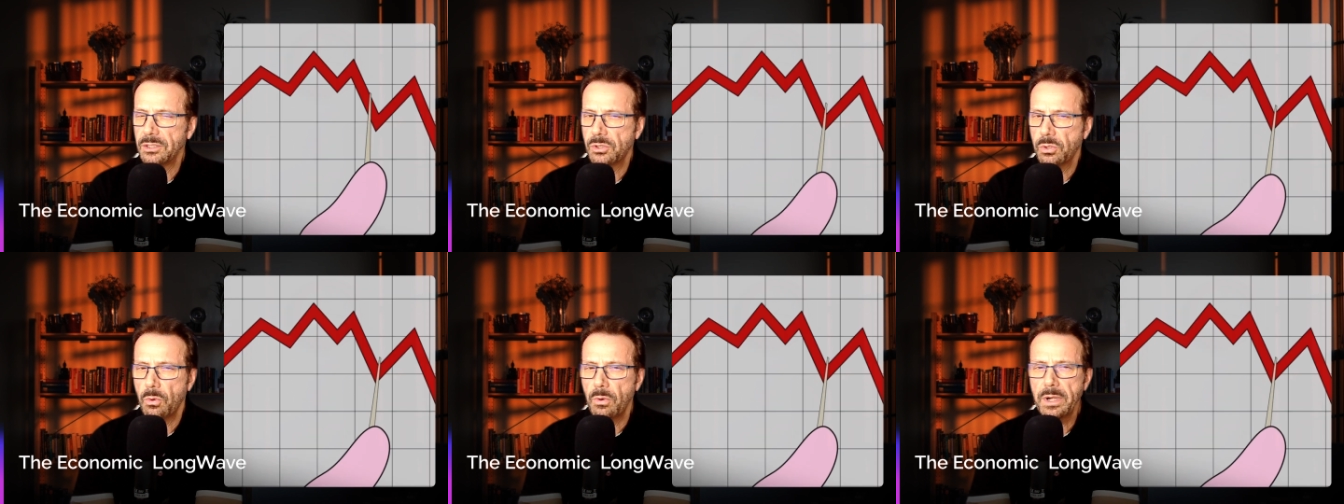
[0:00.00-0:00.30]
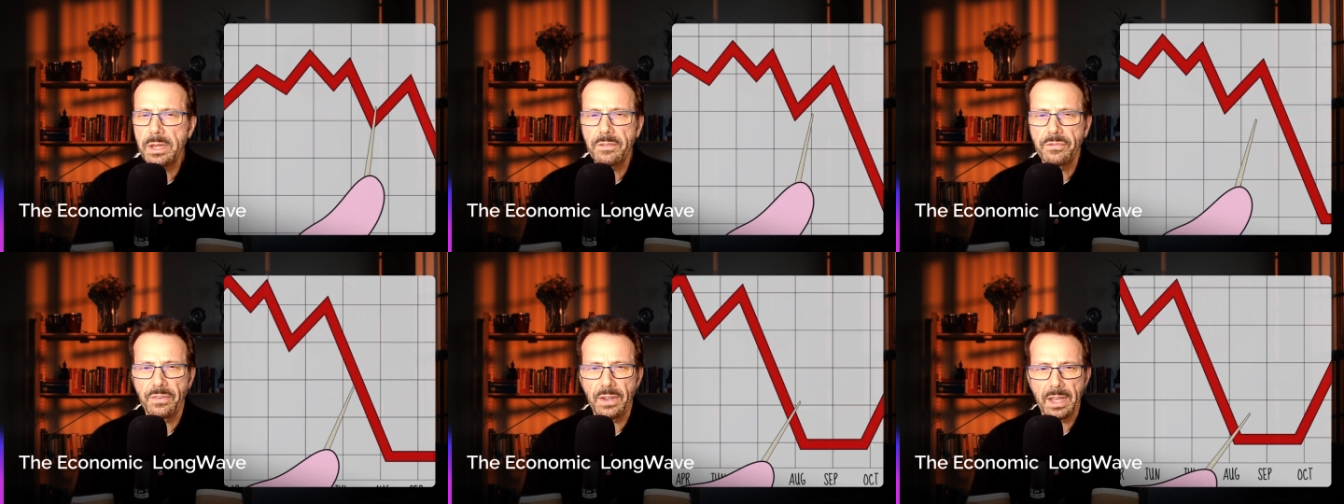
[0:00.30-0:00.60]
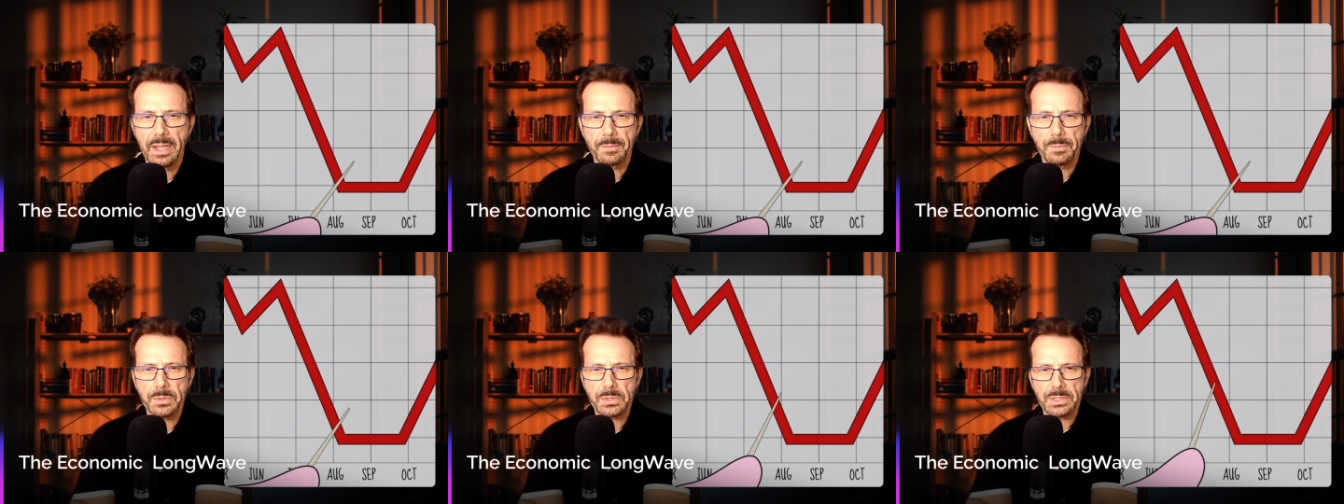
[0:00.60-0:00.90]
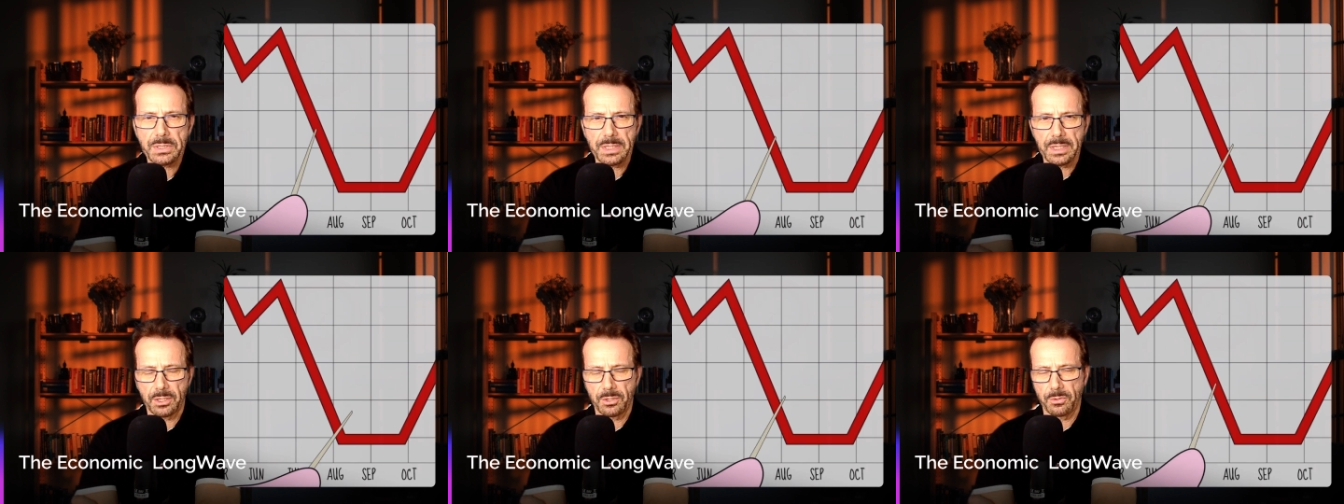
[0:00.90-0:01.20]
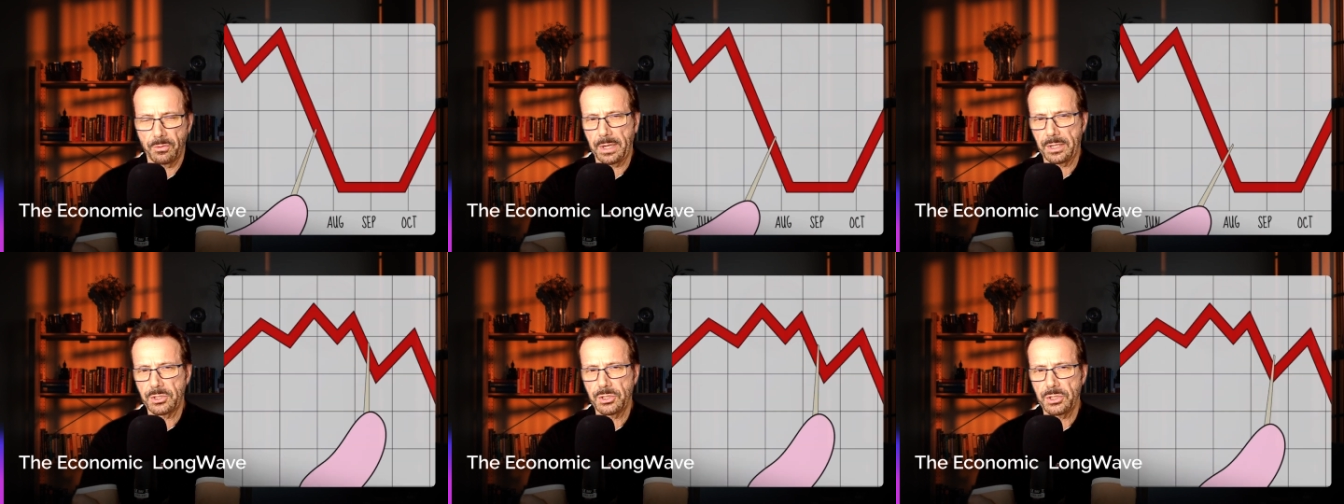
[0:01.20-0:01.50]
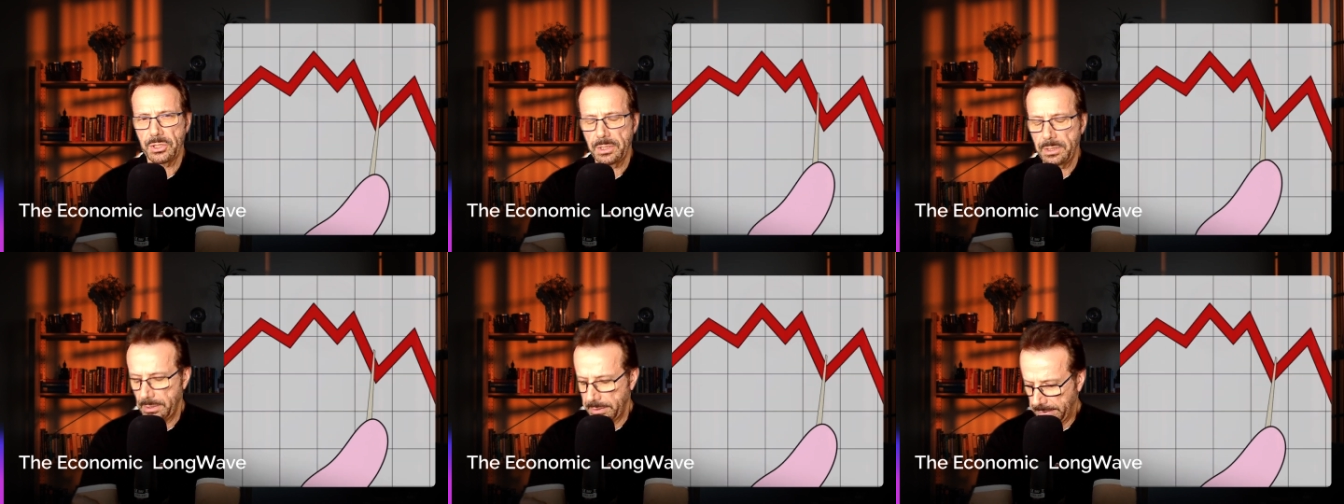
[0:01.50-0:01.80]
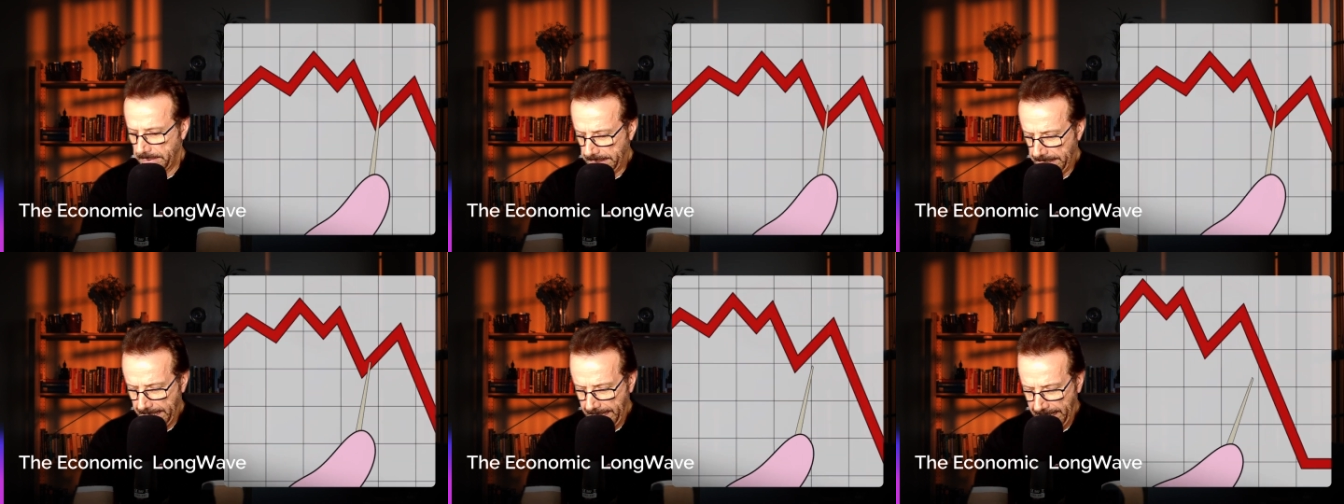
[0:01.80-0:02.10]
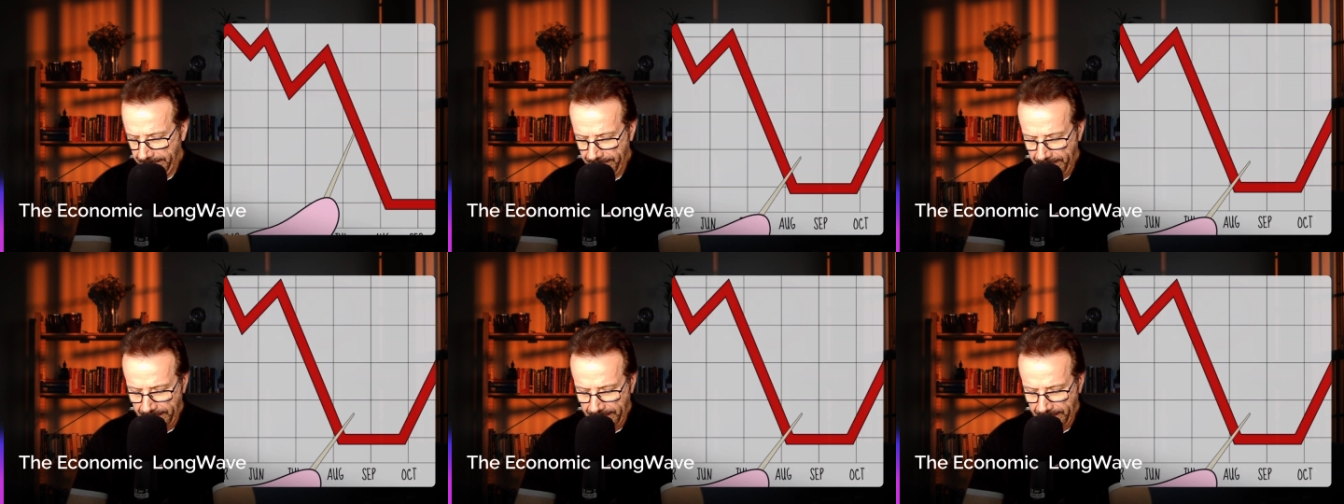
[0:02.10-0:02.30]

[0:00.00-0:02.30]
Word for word: We had a 25% correction,